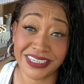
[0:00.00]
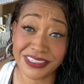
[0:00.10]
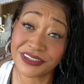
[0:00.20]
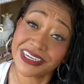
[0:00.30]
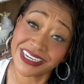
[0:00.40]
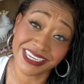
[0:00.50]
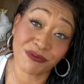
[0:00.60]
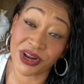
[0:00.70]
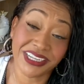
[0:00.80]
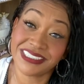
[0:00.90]
And you're going to
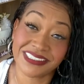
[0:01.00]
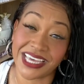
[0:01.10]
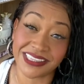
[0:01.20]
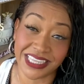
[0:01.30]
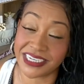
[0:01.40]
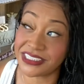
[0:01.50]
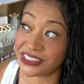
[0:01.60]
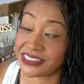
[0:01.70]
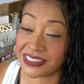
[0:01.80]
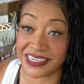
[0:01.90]
run into that. That is
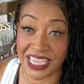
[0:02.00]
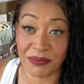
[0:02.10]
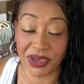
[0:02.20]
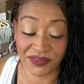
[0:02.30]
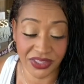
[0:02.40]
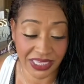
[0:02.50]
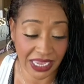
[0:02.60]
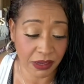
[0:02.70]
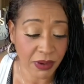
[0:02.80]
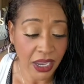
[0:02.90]
just the name of the
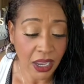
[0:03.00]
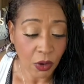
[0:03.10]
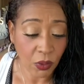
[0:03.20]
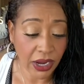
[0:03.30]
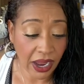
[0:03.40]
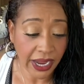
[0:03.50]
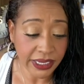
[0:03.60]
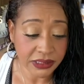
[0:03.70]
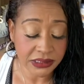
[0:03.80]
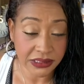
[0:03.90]
game. What
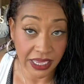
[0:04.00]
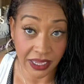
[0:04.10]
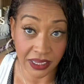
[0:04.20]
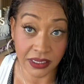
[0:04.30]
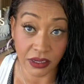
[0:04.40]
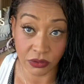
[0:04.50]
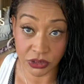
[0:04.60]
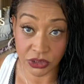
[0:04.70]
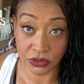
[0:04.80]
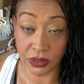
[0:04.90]
I say
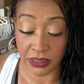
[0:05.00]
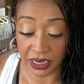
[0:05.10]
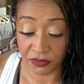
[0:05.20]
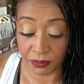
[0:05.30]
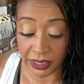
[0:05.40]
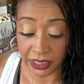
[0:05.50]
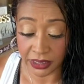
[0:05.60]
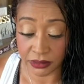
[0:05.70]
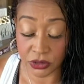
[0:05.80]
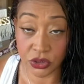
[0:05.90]
to a lot of
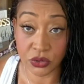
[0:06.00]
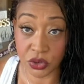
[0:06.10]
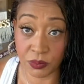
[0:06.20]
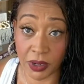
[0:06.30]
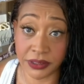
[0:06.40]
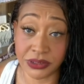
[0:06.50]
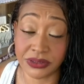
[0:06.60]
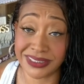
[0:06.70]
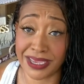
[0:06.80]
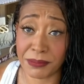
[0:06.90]
my new couponers
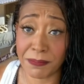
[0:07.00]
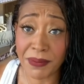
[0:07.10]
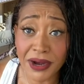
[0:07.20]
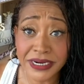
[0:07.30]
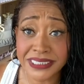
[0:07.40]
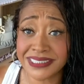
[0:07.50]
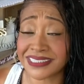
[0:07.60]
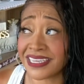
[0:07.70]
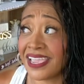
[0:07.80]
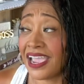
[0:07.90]
who say, I'm embarrassed.